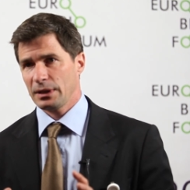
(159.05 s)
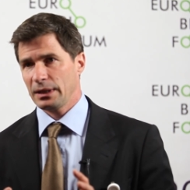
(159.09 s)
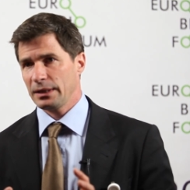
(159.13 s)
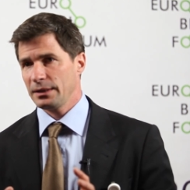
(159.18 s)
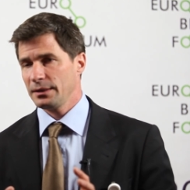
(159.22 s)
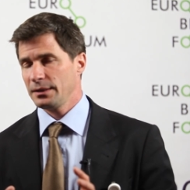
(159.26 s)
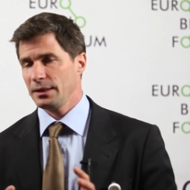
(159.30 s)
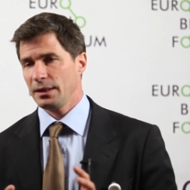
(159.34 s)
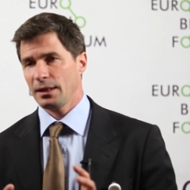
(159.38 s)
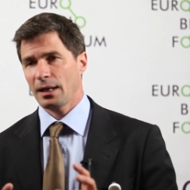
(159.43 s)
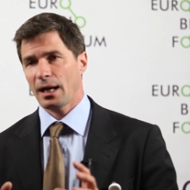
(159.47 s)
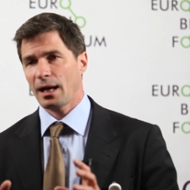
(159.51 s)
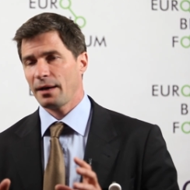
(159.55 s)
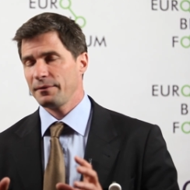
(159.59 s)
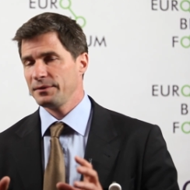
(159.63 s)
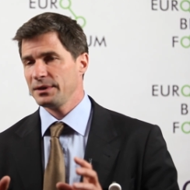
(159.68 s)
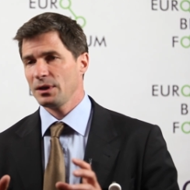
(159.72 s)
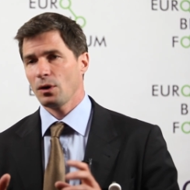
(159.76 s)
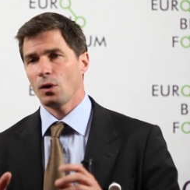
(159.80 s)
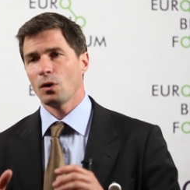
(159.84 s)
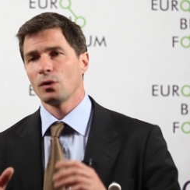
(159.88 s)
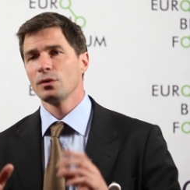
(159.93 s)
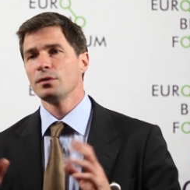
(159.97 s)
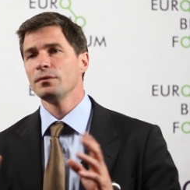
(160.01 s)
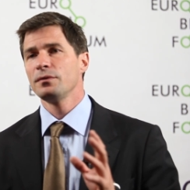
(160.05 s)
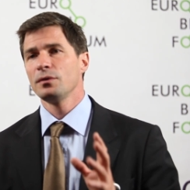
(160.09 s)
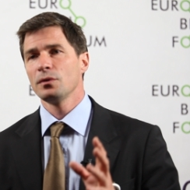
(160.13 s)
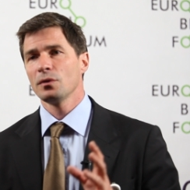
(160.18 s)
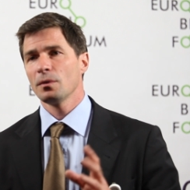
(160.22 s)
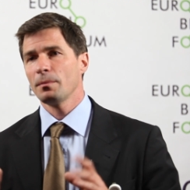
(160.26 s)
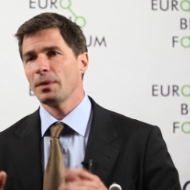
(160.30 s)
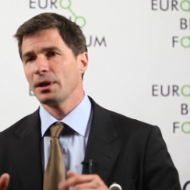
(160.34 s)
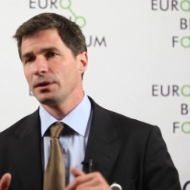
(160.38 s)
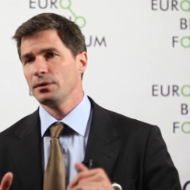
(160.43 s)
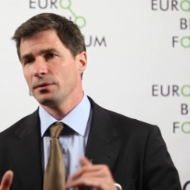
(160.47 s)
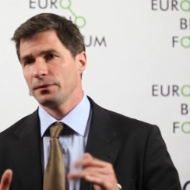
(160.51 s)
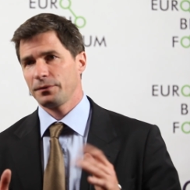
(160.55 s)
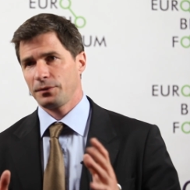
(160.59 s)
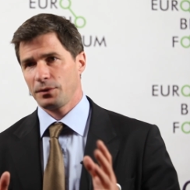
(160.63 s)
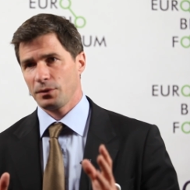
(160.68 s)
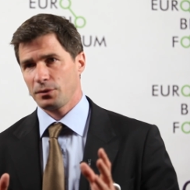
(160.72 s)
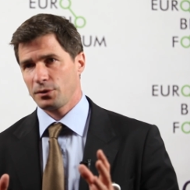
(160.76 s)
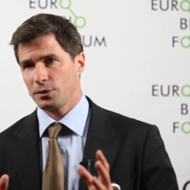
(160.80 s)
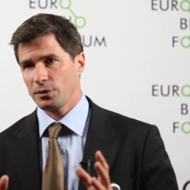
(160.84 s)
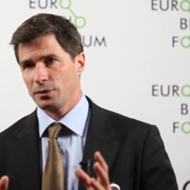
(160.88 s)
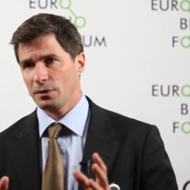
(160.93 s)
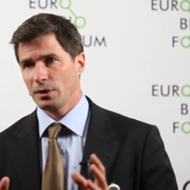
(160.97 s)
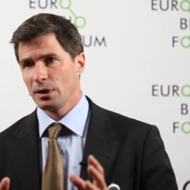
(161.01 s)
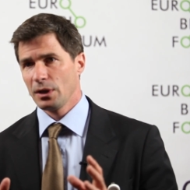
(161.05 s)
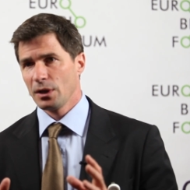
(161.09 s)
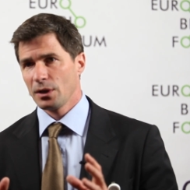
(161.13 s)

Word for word: and they have their own view about the future.